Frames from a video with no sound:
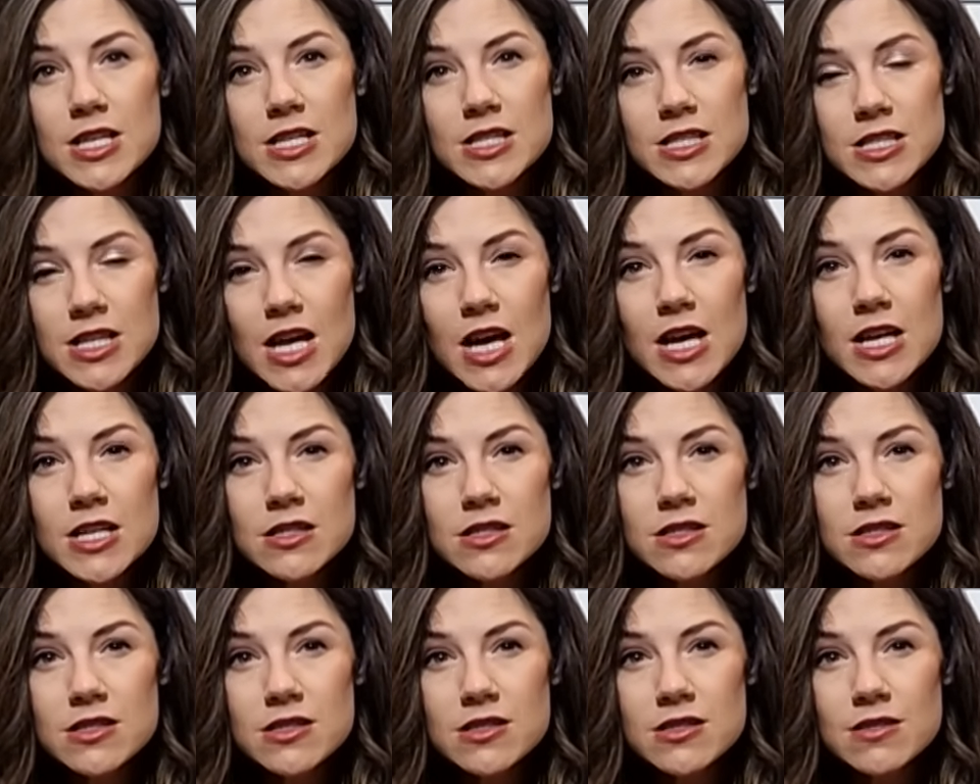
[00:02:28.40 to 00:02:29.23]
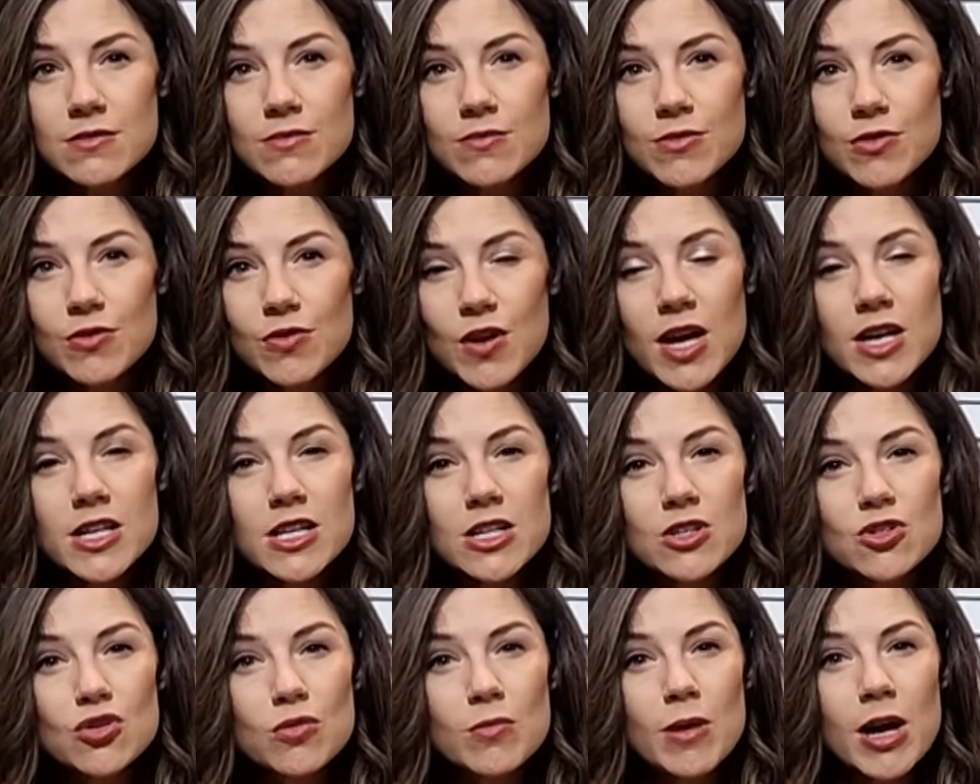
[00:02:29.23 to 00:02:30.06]
the science, the
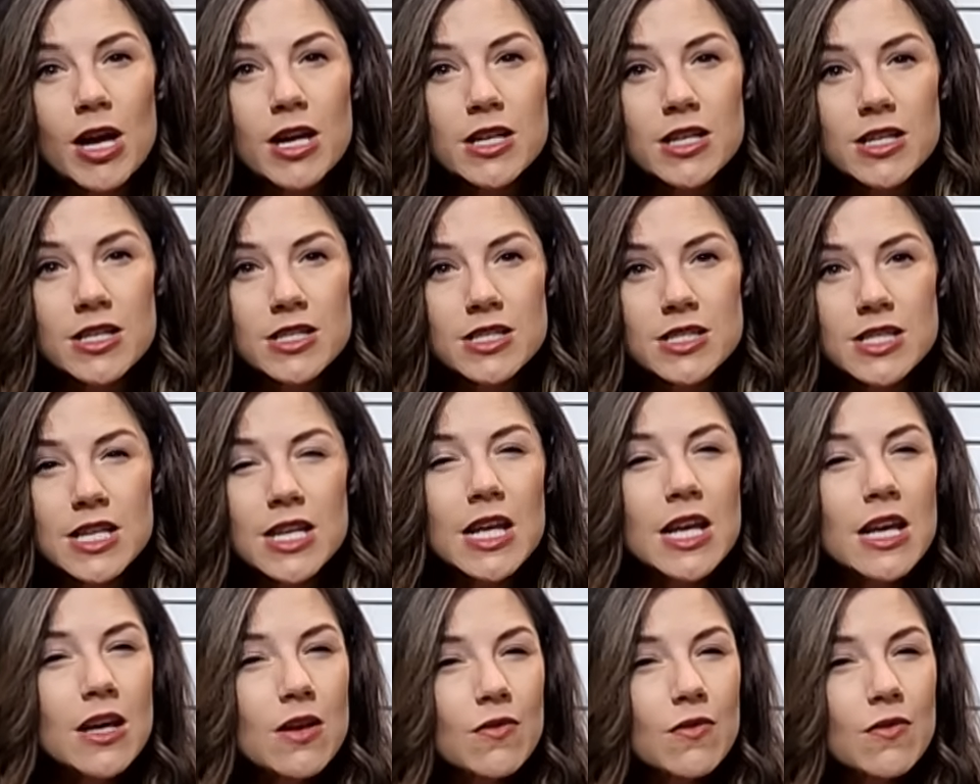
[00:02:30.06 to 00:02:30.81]
findings remind us that